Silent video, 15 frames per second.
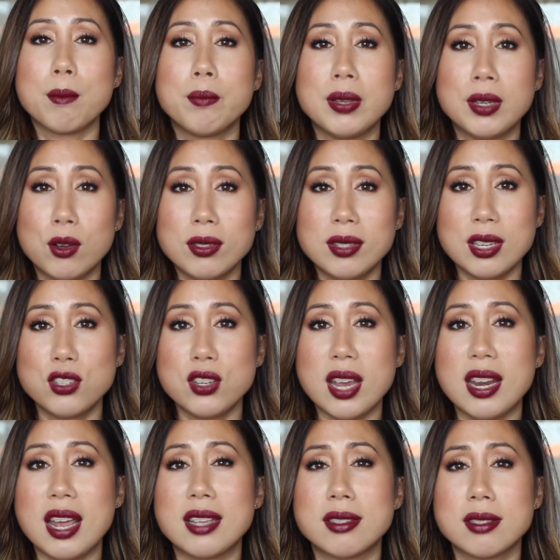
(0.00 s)
Because this
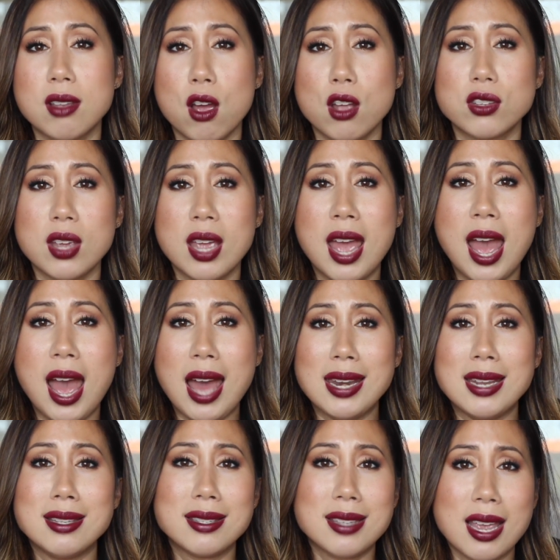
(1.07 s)
shade has such
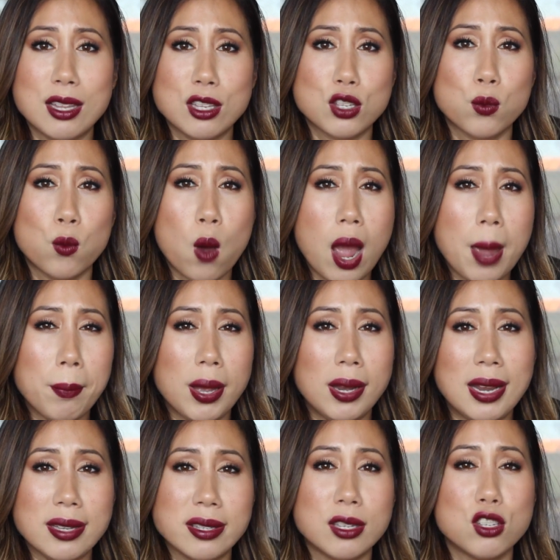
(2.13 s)
an intense white
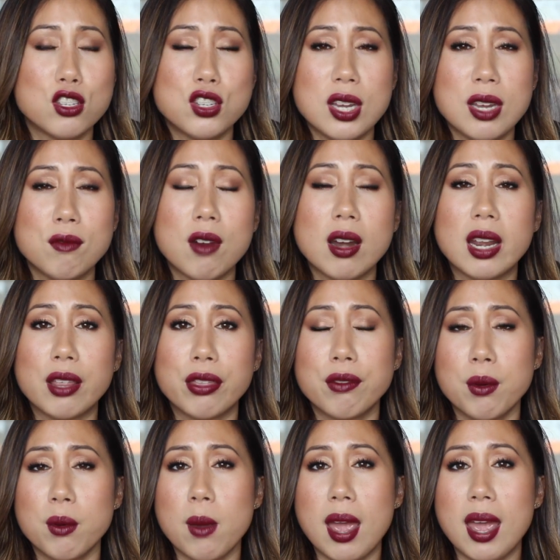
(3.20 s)
pearlescent sheen running
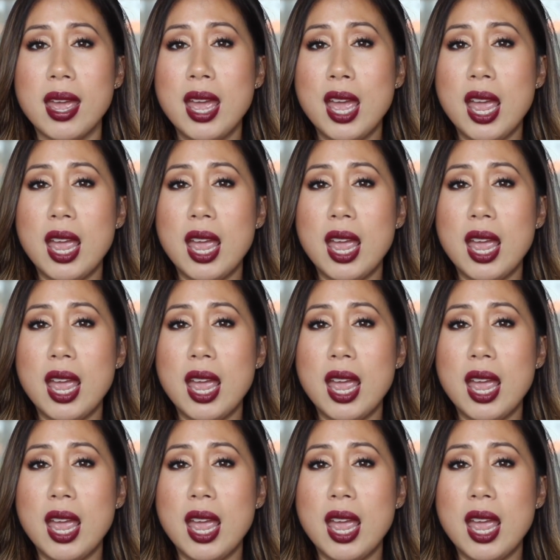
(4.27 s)
through it,